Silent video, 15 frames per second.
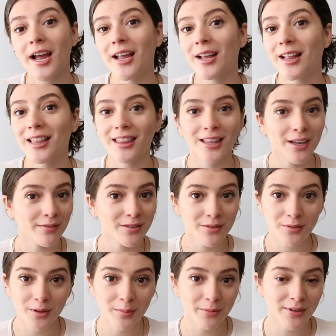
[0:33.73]
I love
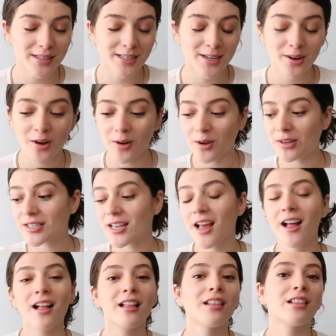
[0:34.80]
to film Aritzia hauls,
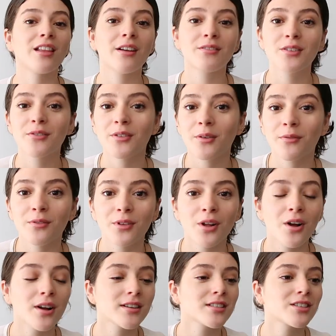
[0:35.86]
love to film
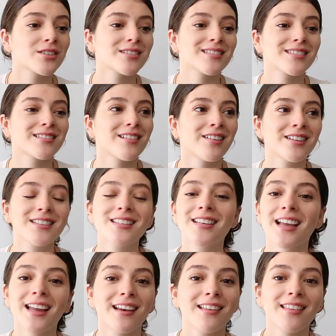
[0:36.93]
vlogs, just
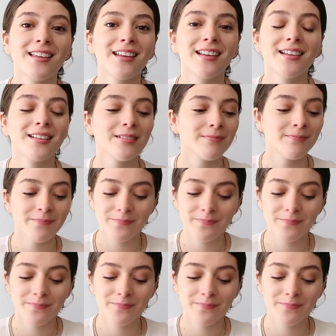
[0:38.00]
honestly anything